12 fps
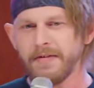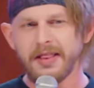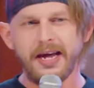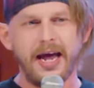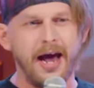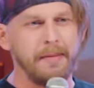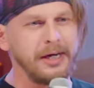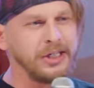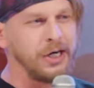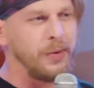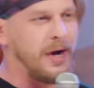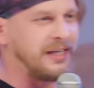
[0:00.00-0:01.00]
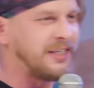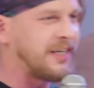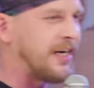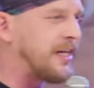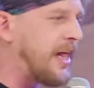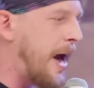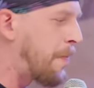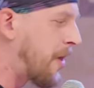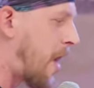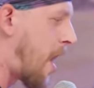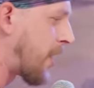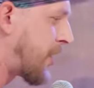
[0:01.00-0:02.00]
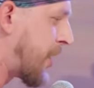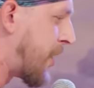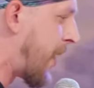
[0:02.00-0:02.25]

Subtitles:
Even the amateur ones can clap along,